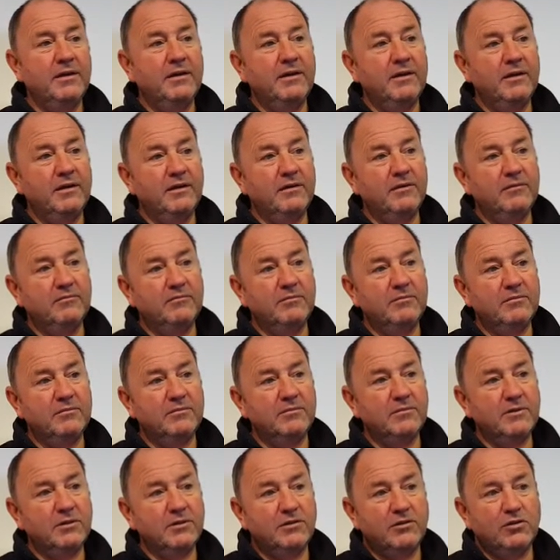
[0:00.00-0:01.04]
Yeah. Um,
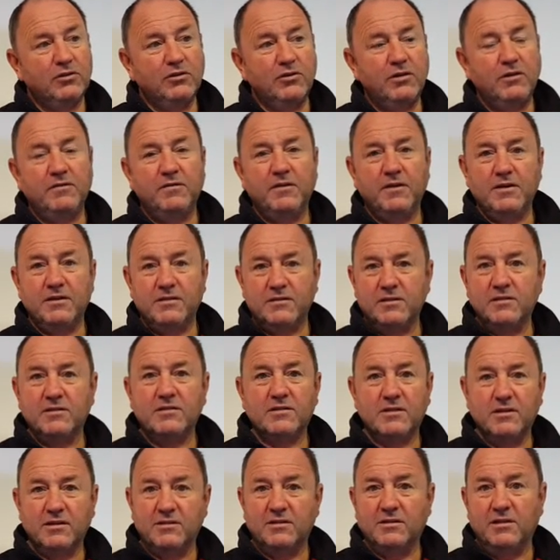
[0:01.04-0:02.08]
two defeats in
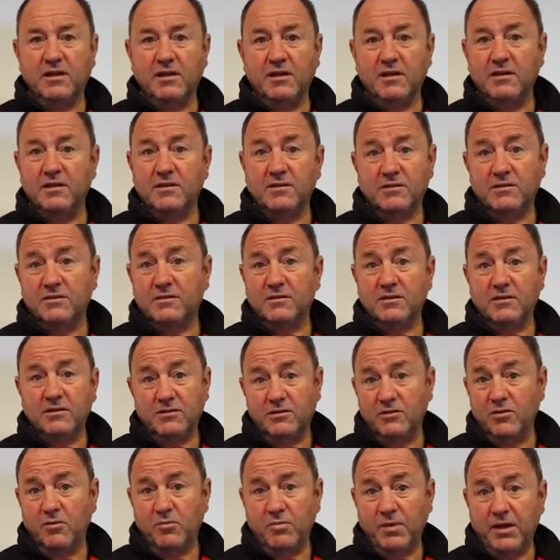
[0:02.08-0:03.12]
16 is, is
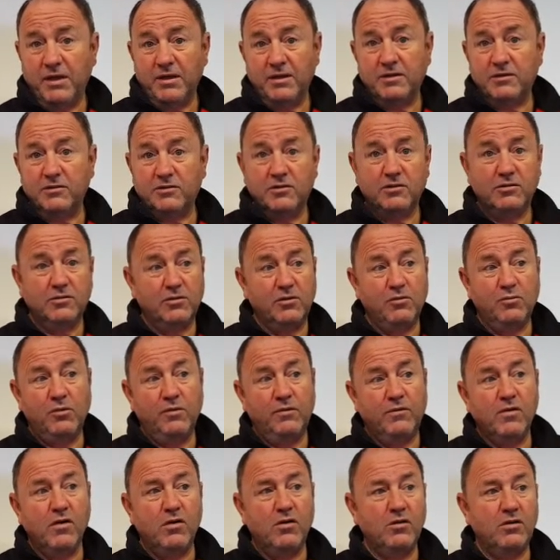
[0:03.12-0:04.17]
not bad. It's just that
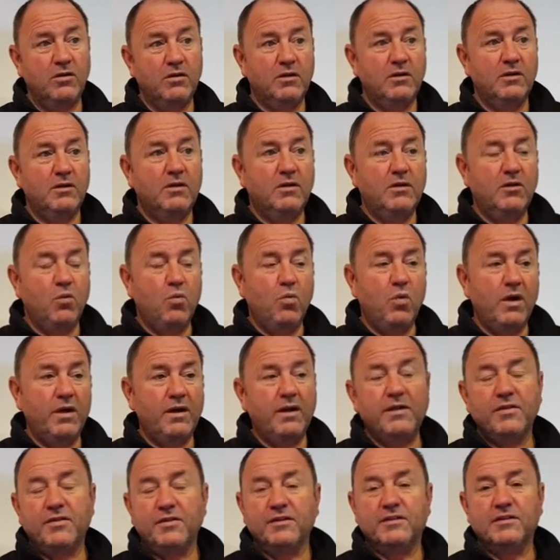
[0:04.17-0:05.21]
we've got one
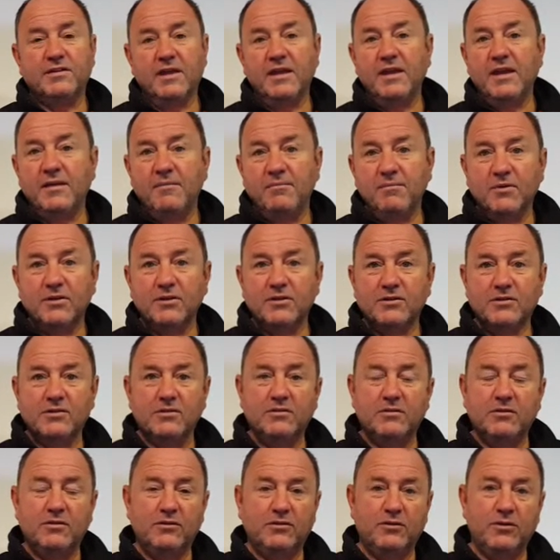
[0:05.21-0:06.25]
other team that's,
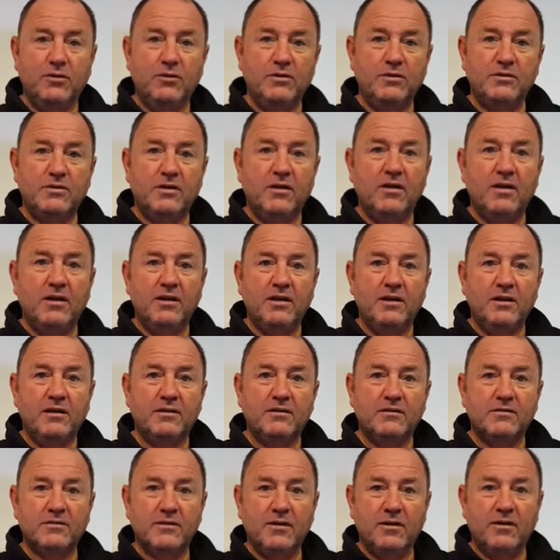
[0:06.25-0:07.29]
that's doing slightly
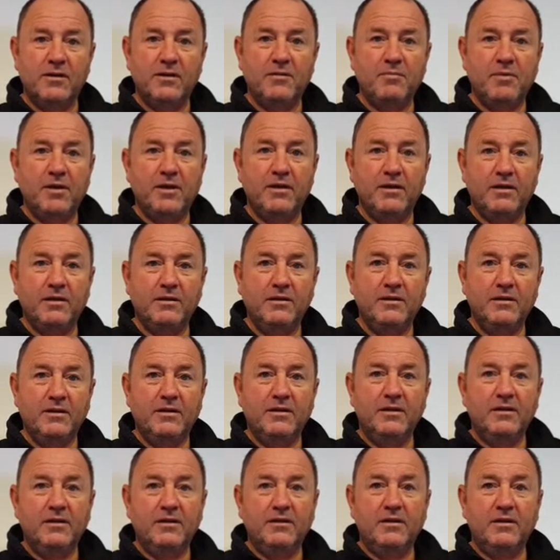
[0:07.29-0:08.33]
slightly better.
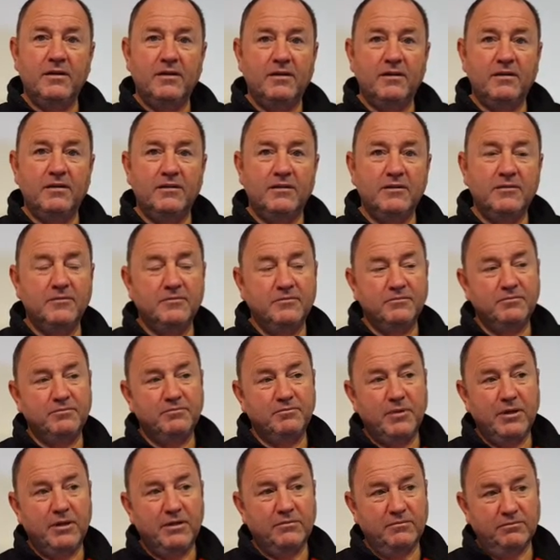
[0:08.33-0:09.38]
Um,
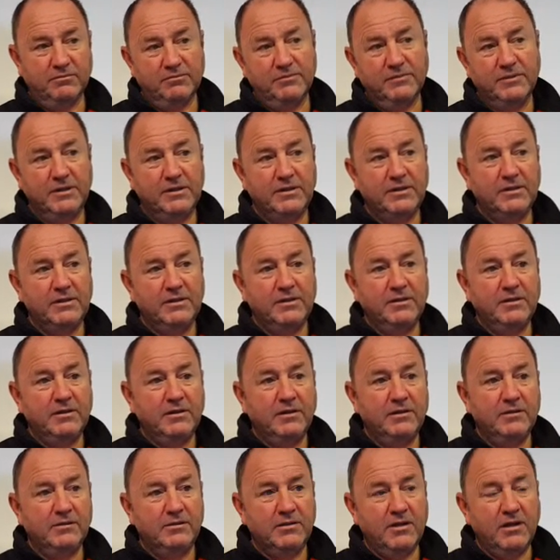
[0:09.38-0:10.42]
but
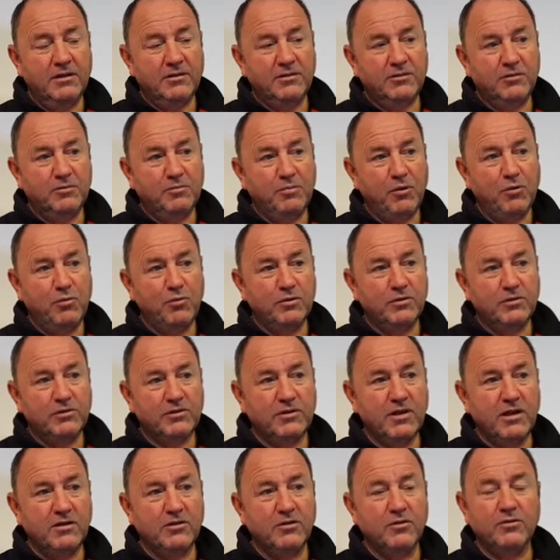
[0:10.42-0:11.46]
their support was
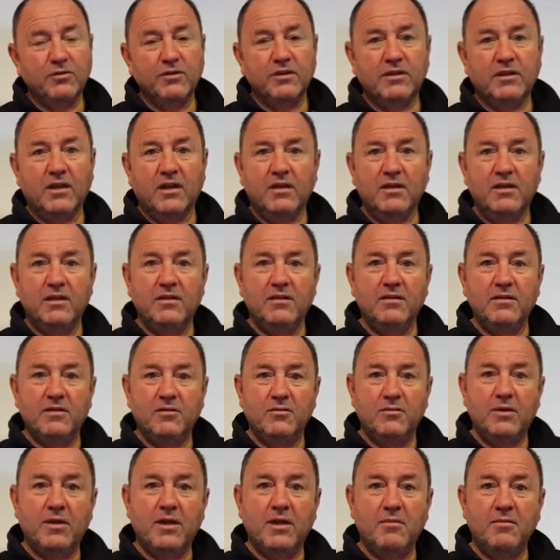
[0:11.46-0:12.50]
sung on the day, you know,
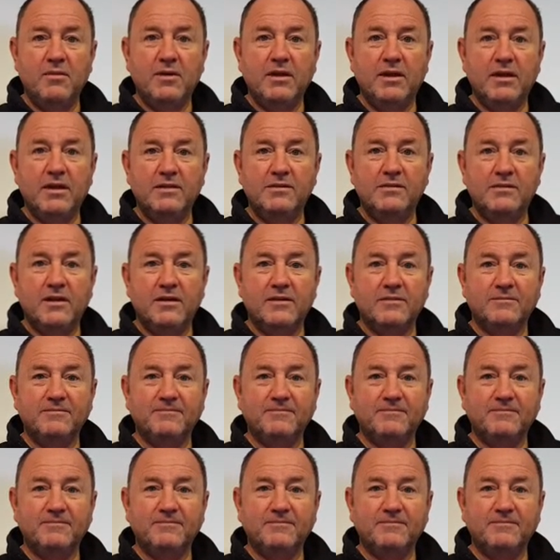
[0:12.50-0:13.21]
we're coming to get you.